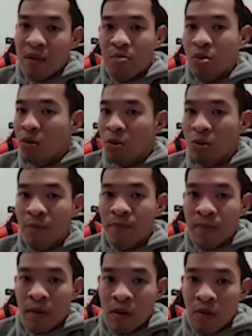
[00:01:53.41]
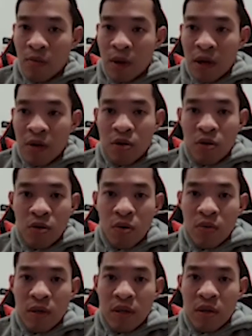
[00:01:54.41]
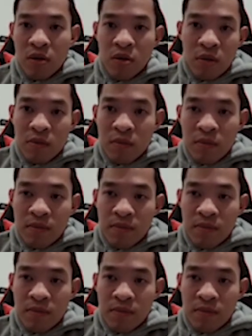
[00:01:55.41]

pull where you can